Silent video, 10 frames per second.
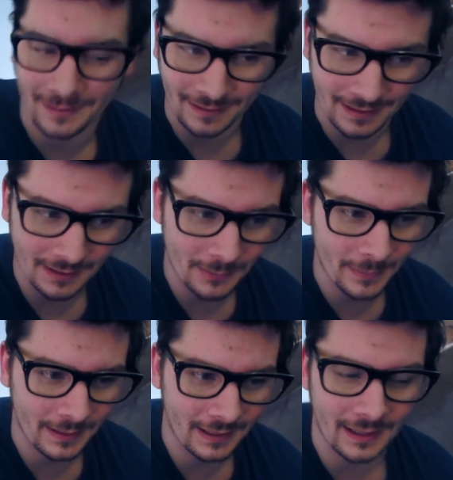He has
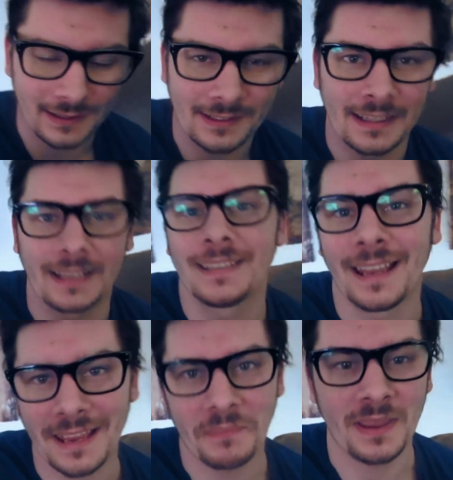been like sneak
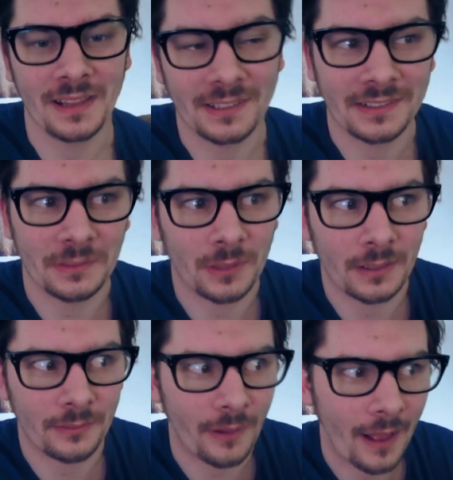attacking me, like see, like
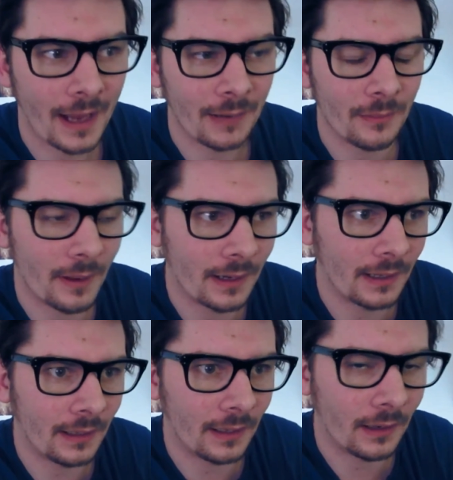hiding from behind
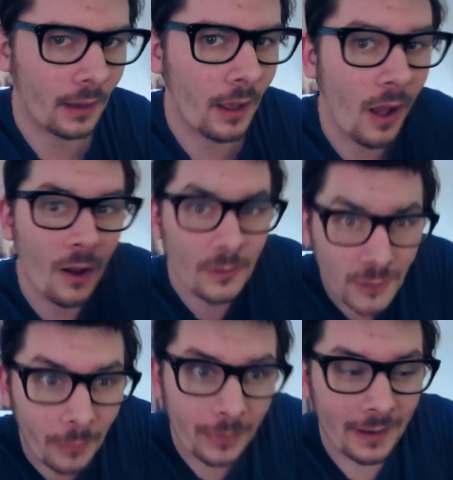and
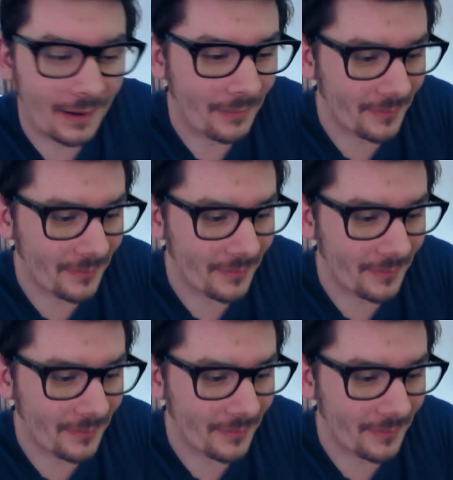jumping on top of